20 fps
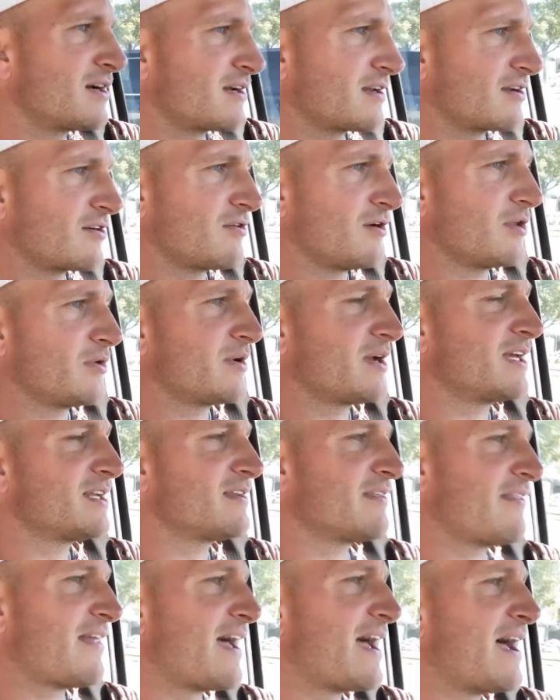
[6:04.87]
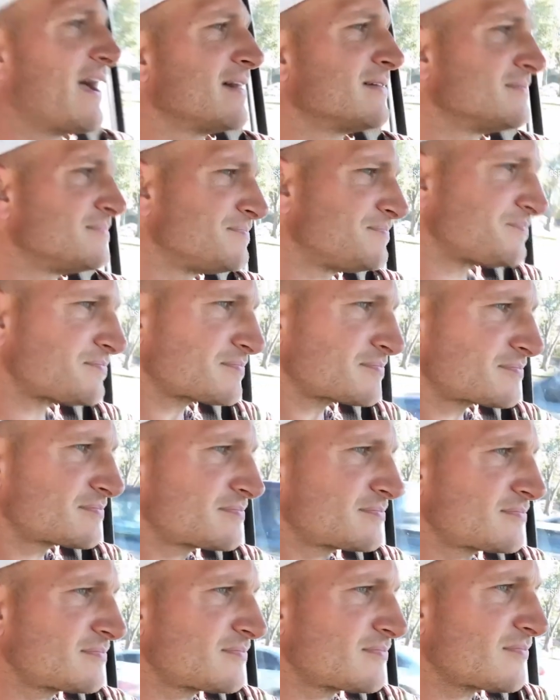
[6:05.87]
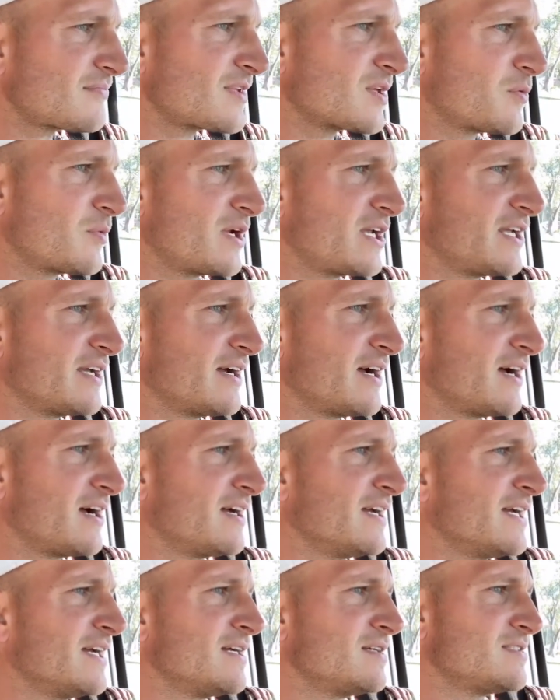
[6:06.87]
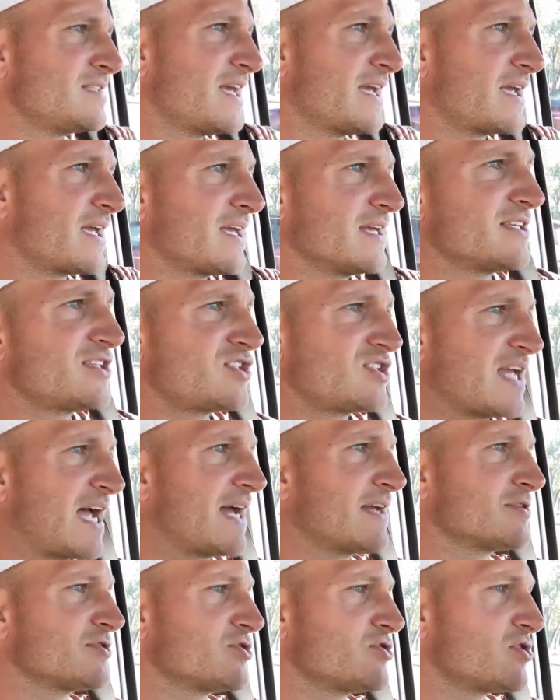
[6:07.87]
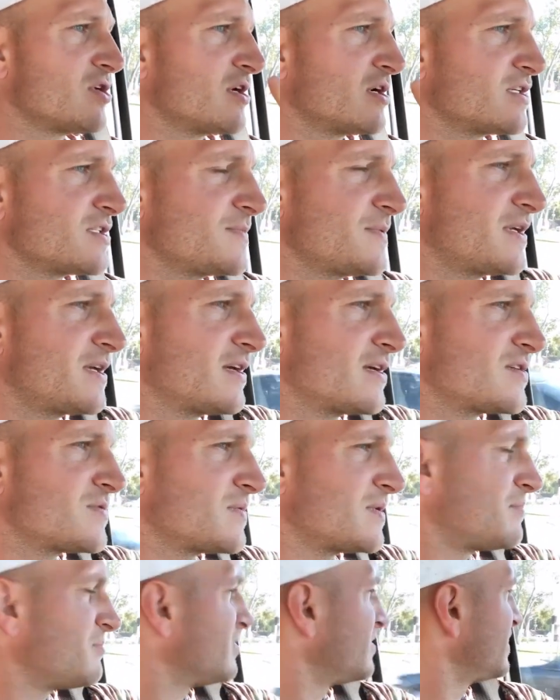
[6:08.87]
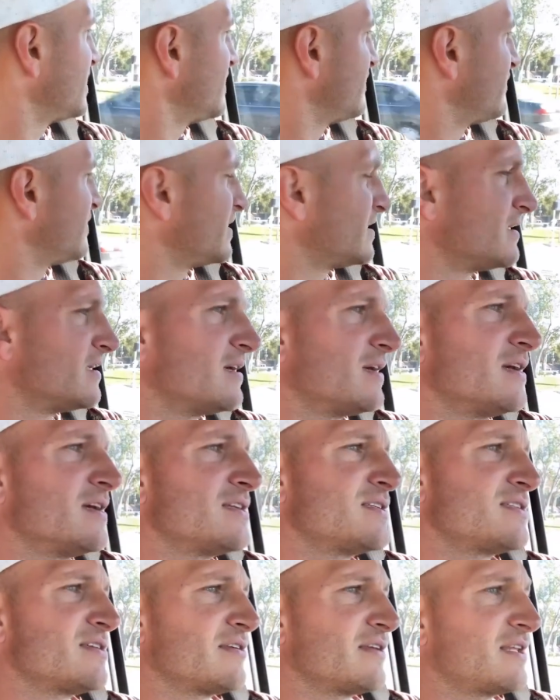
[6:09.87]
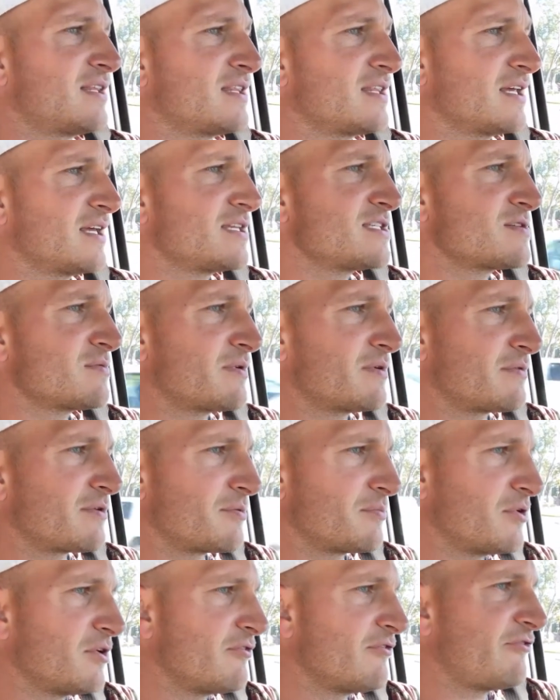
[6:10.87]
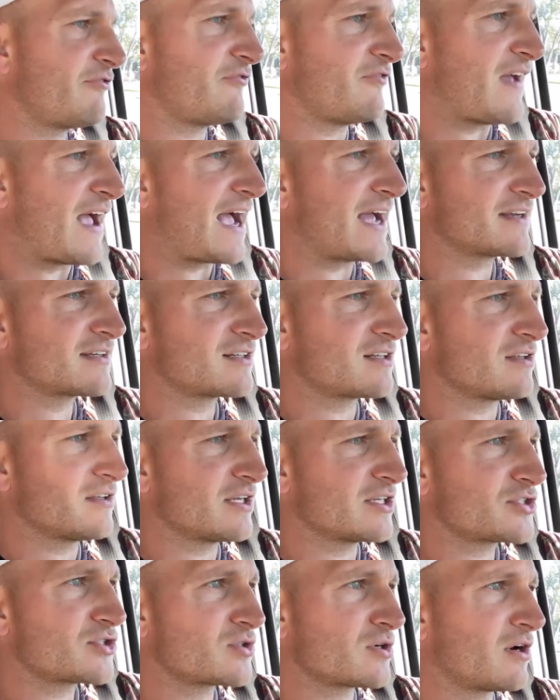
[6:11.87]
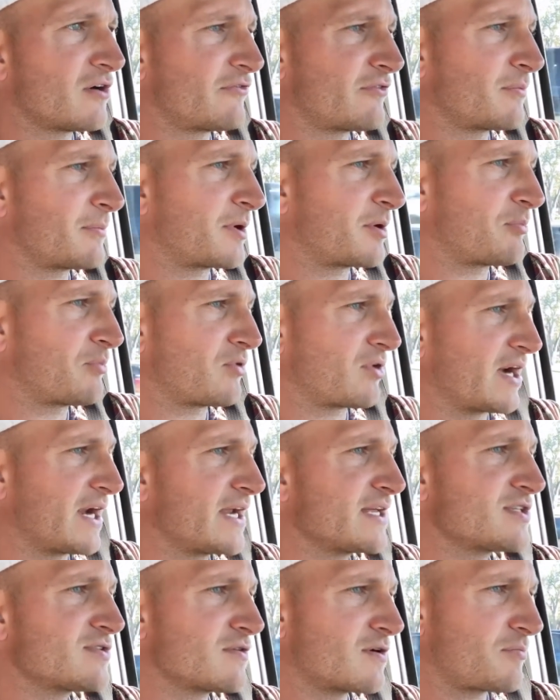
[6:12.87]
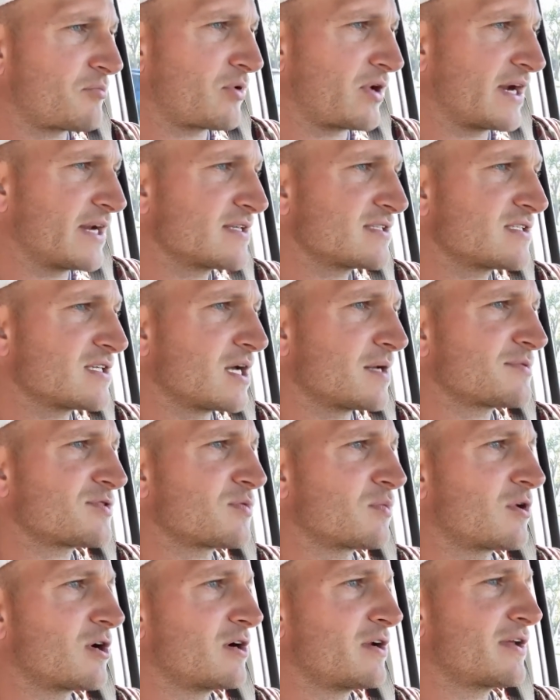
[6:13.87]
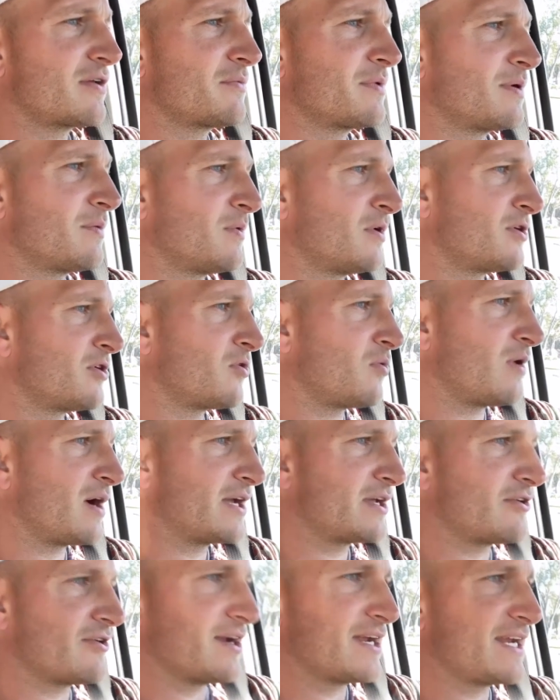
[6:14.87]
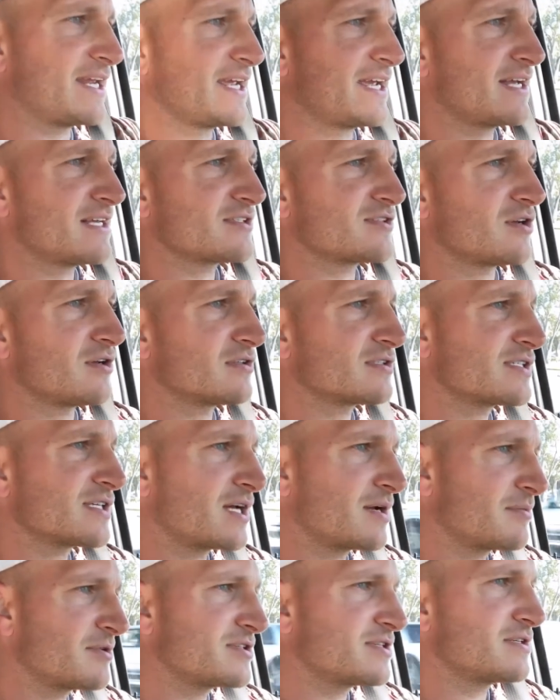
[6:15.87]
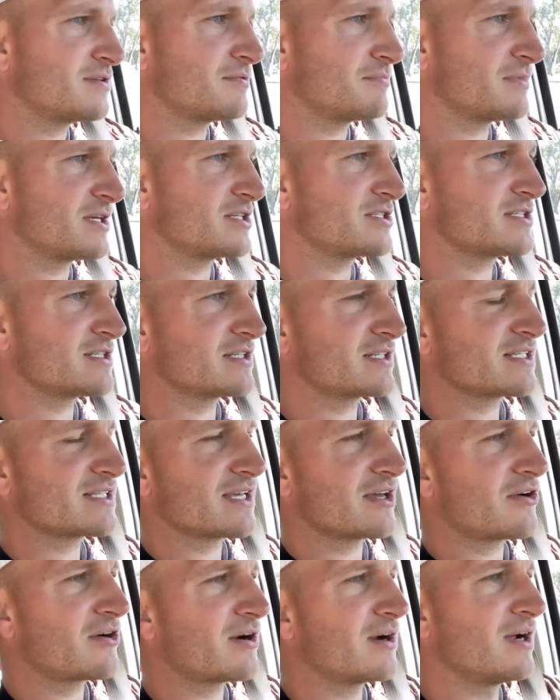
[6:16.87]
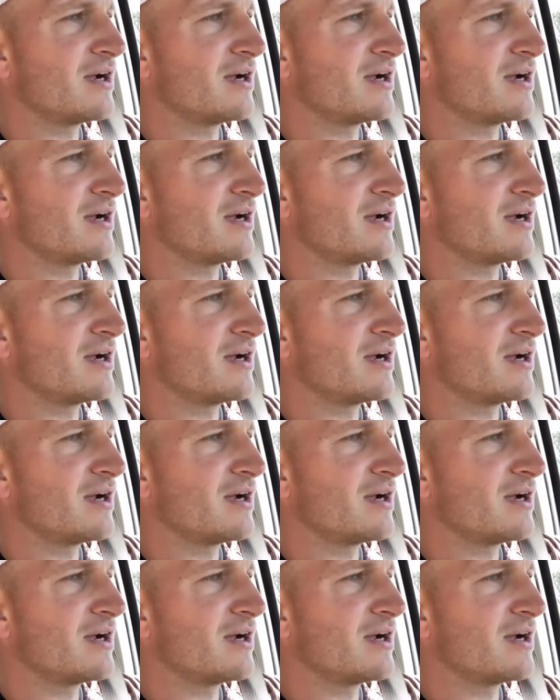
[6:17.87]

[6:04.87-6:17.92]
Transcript: to go all the way into that. We take statin drugs because we believe in silly things, and we remove fat and cholesterol from our brain, so our brain stops working. We wonder why Granny has Alzheimer's and dementia, etc.